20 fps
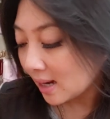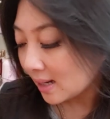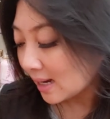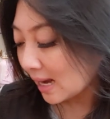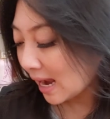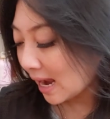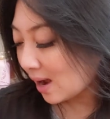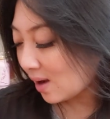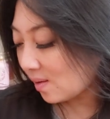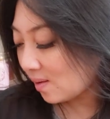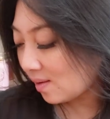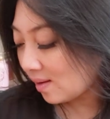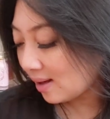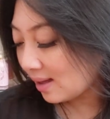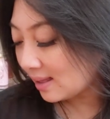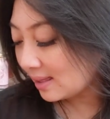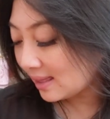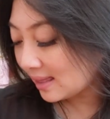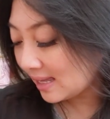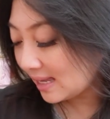Now
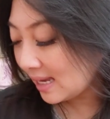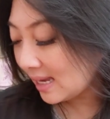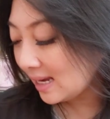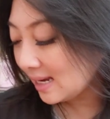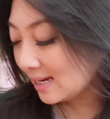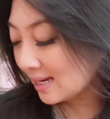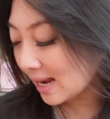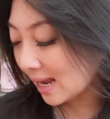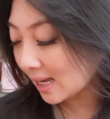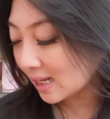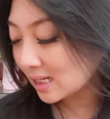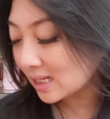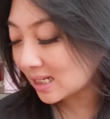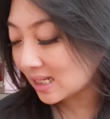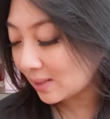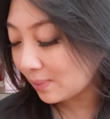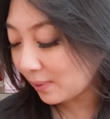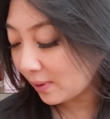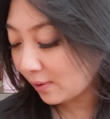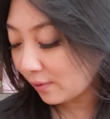the
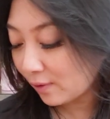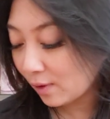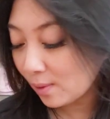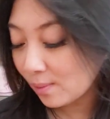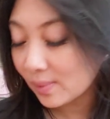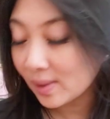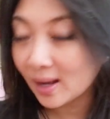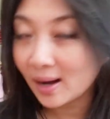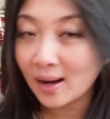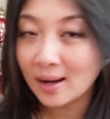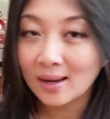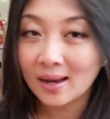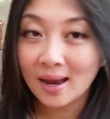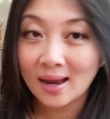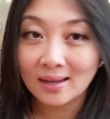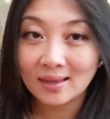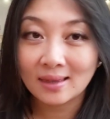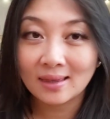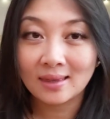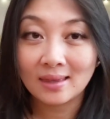next perfume that I
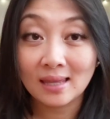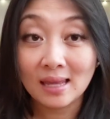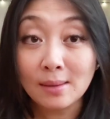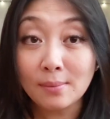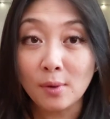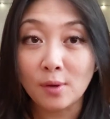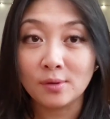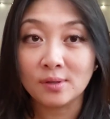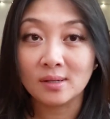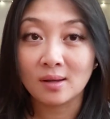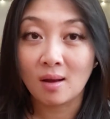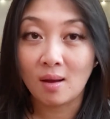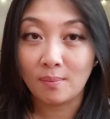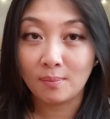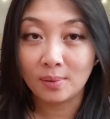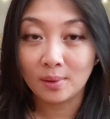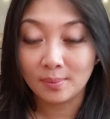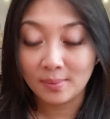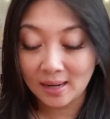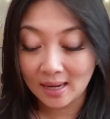get the most
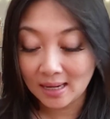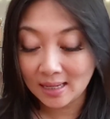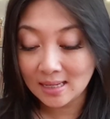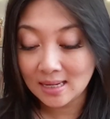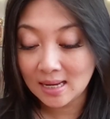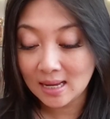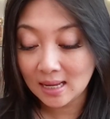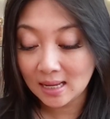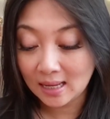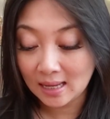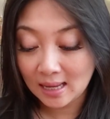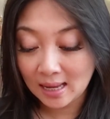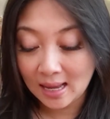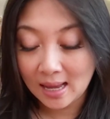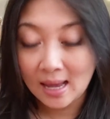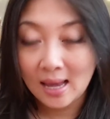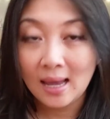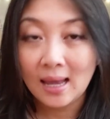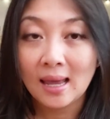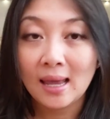compliment
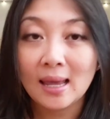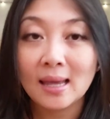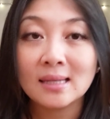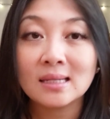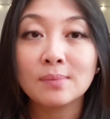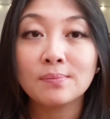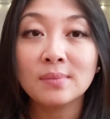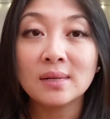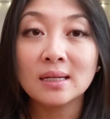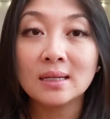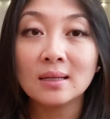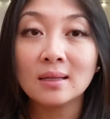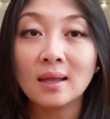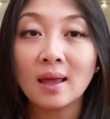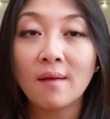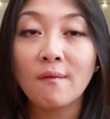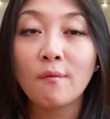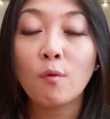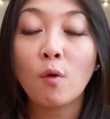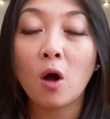is
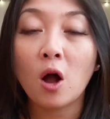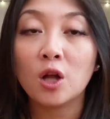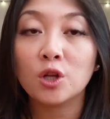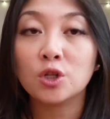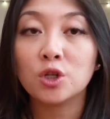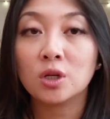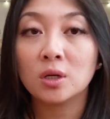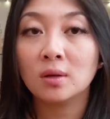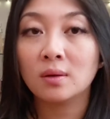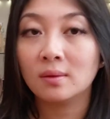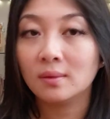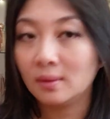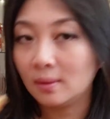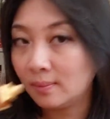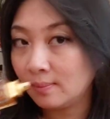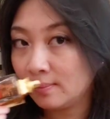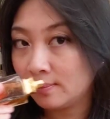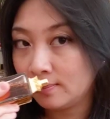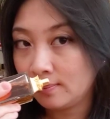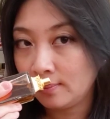Micallef Watch.
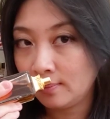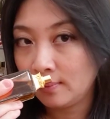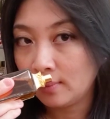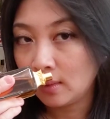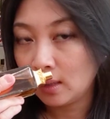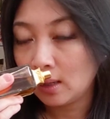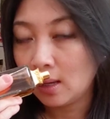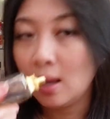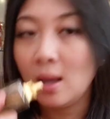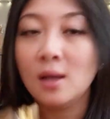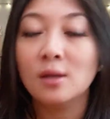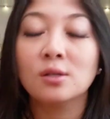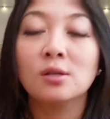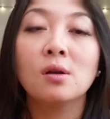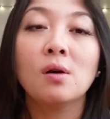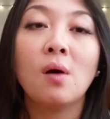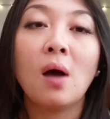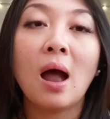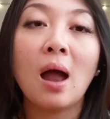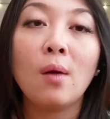
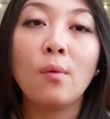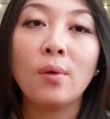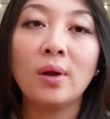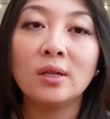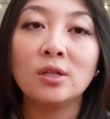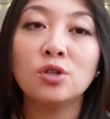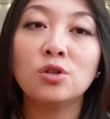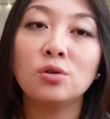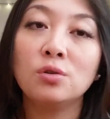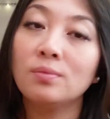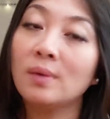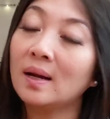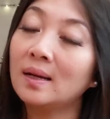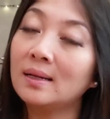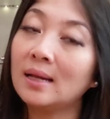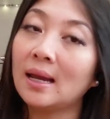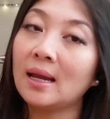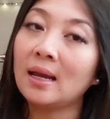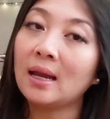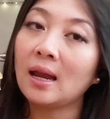So I went to my
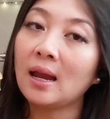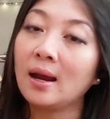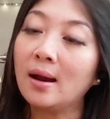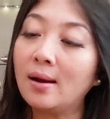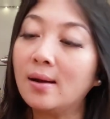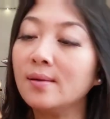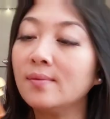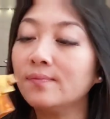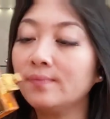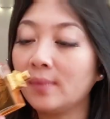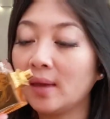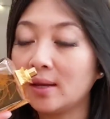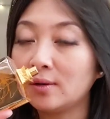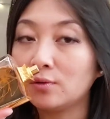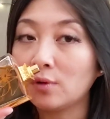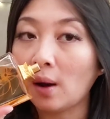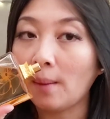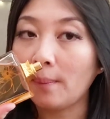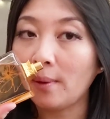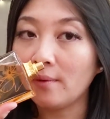daycare
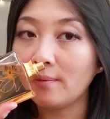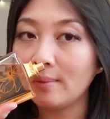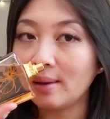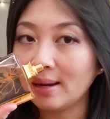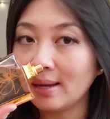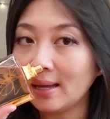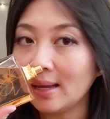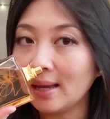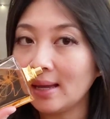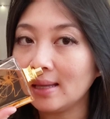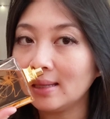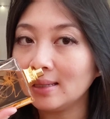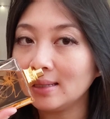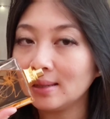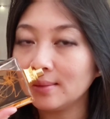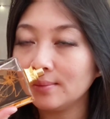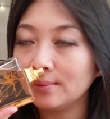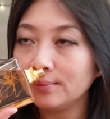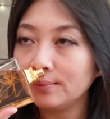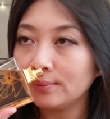and dropped off my kids.
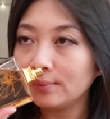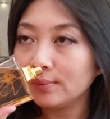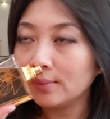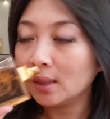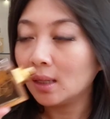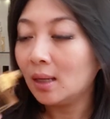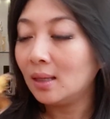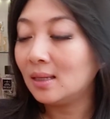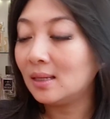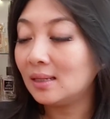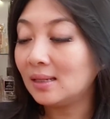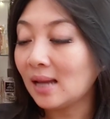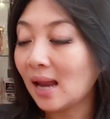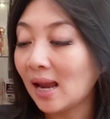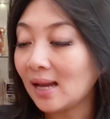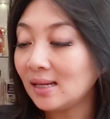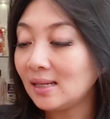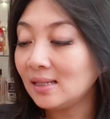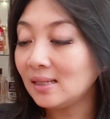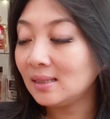The
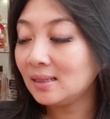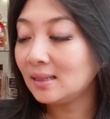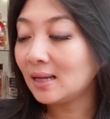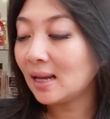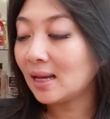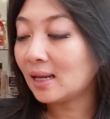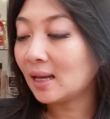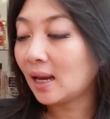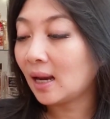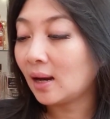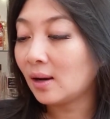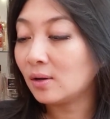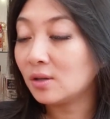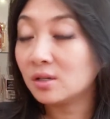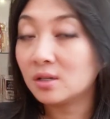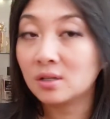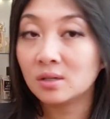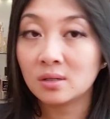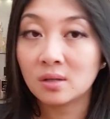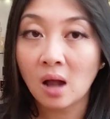nanny in the daycare
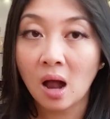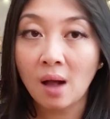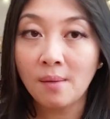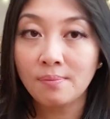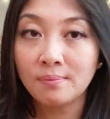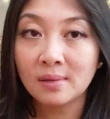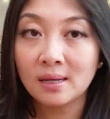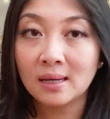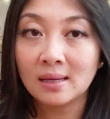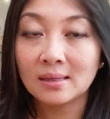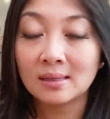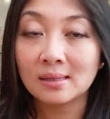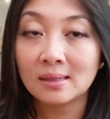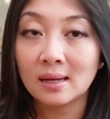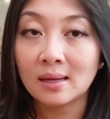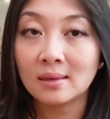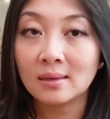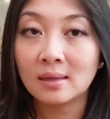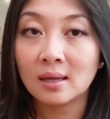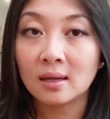stopped me and
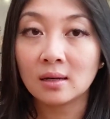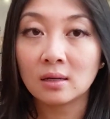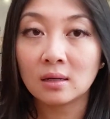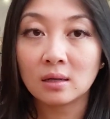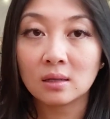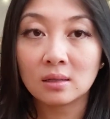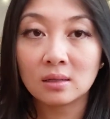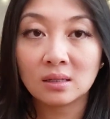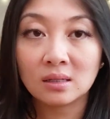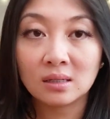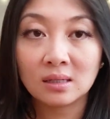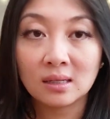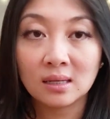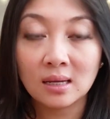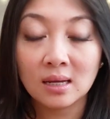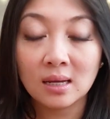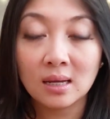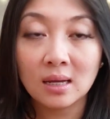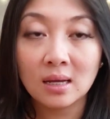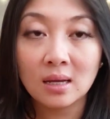said that
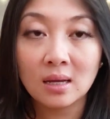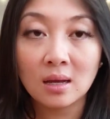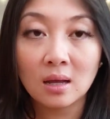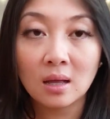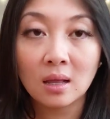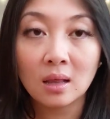she